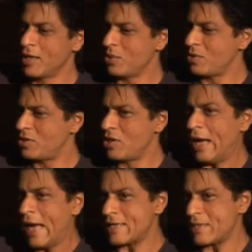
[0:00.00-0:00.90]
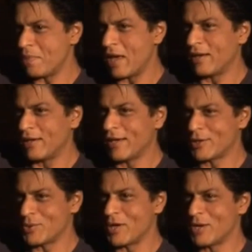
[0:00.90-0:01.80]
There was this young handsome man
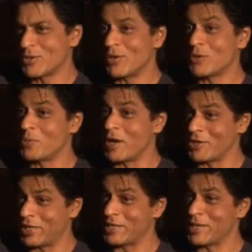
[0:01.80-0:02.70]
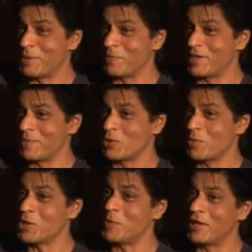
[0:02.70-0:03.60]
next to a house called Subhash. I still remember his name,
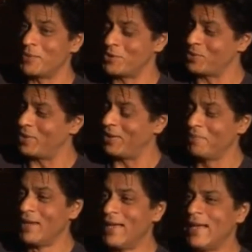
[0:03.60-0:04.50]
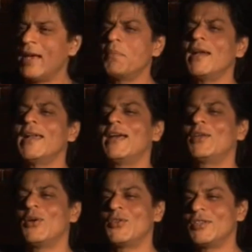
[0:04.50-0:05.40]
Subhash Bhaiya, we used to call him. And my
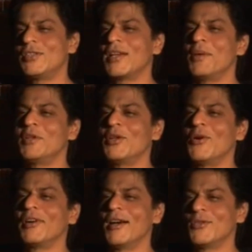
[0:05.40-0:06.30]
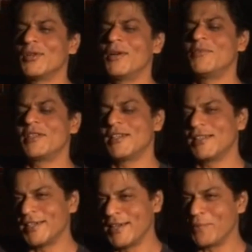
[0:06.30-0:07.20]
dad thought she's come in the wrong house. Obviously,
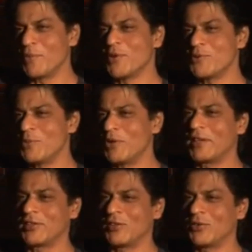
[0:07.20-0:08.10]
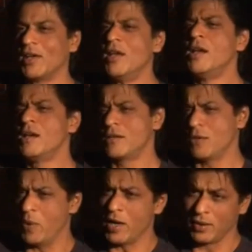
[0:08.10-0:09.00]
it's that young boy who's blowing kisses to her. He
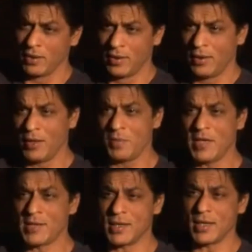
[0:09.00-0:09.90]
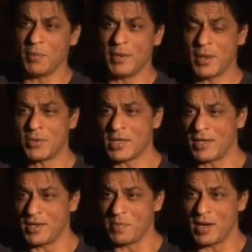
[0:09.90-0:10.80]
said, wait, let my son come. And I was
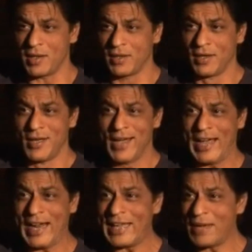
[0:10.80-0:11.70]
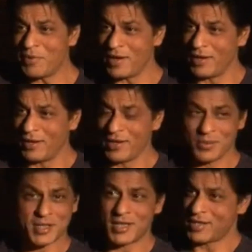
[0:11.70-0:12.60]
taking a bath. And I came running in. I
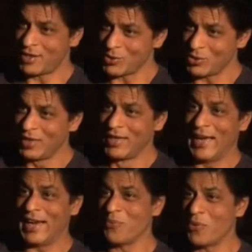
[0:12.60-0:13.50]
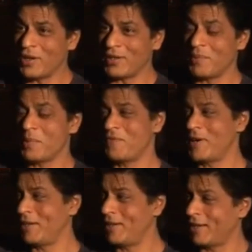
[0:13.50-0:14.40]
was 6 years old. And I walked in, and my
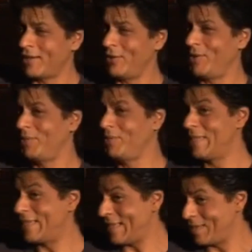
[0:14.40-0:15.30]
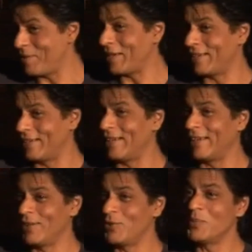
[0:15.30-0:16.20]
father like, this is my kid,
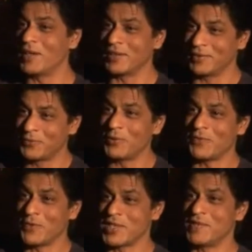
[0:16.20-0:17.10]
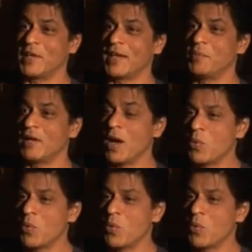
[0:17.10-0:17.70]
darling, and you made a fool of yourself by coming here.